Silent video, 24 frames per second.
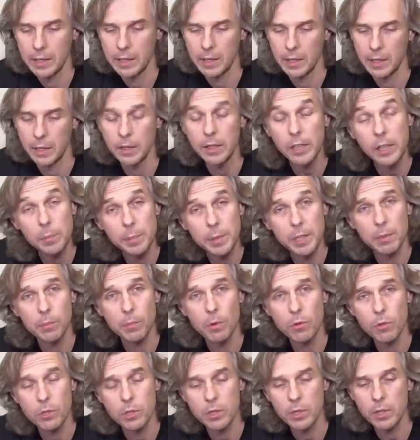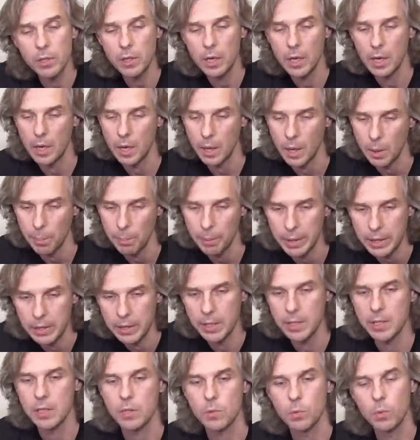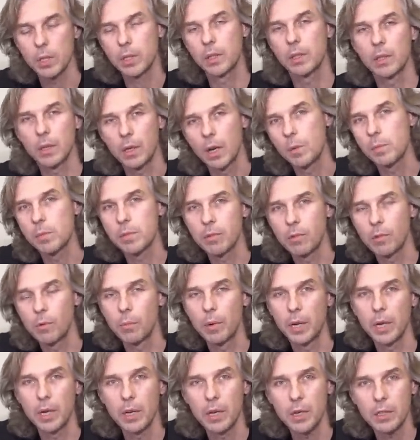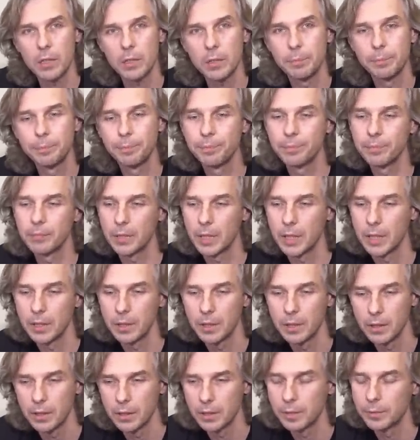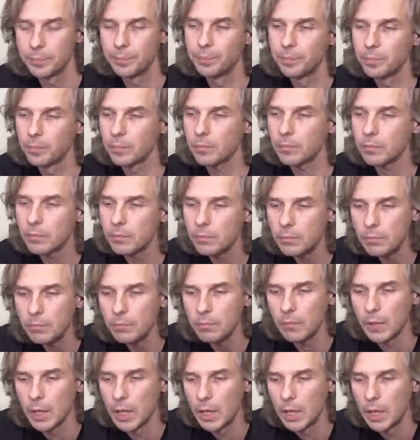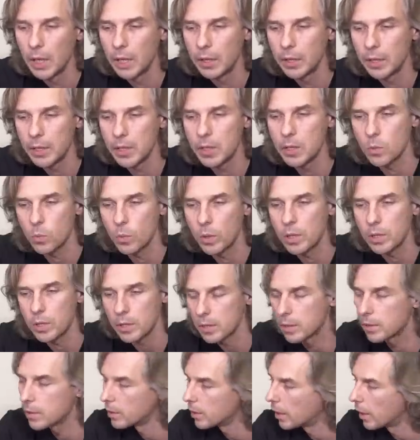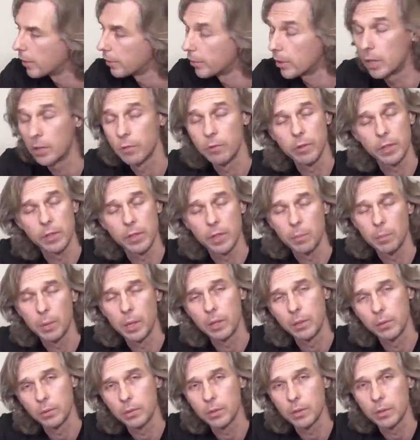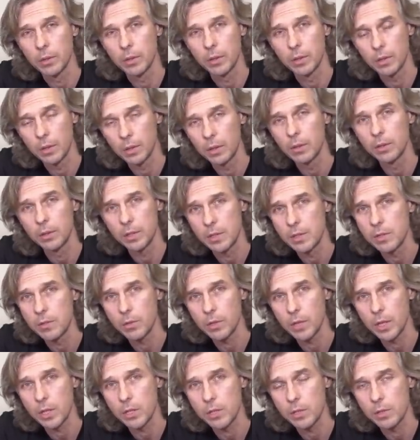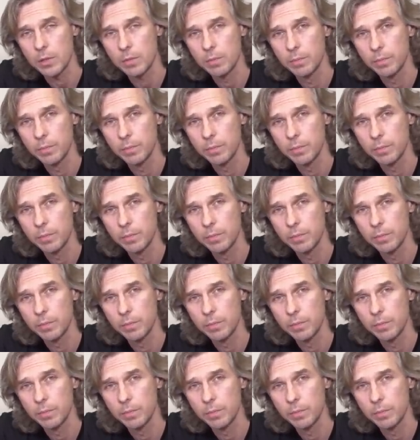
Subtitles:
A little bit emotional, but this is what comes from my heart. And this is what I really feel about all the situation.